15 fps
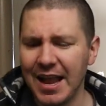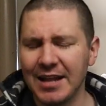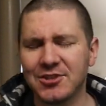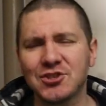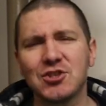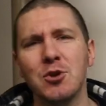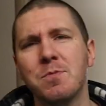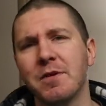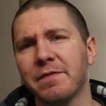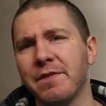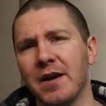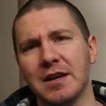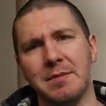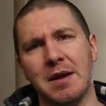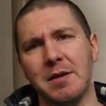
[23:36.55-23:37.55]
it's super
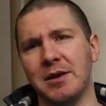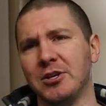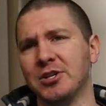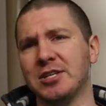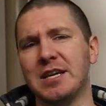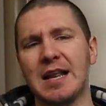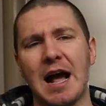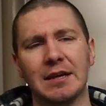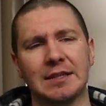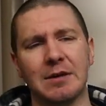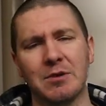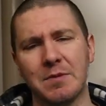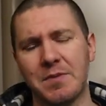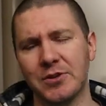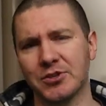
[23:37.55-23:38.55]
fun to be able to just get out
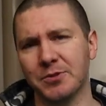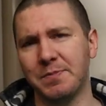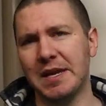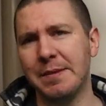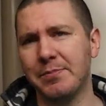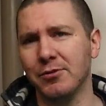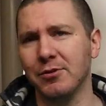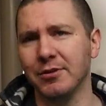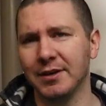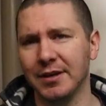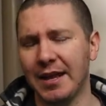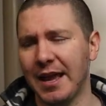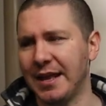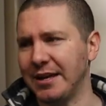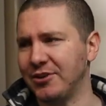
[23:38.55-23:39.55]
there with a bunch of people
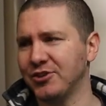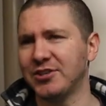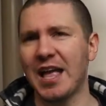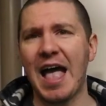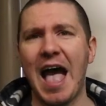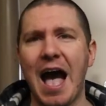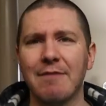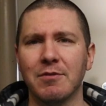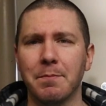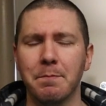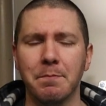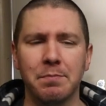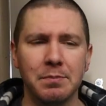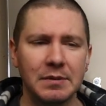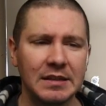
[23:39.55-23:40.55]
and, and just have a
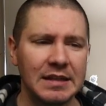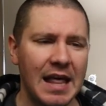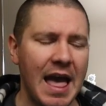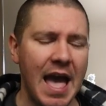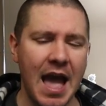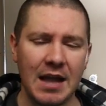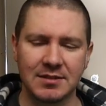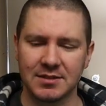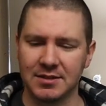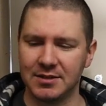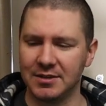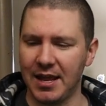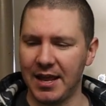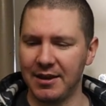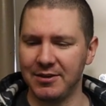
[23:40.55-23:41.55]
blast
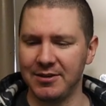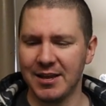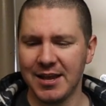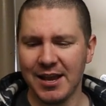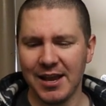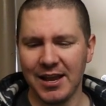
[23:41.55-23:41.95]
and, and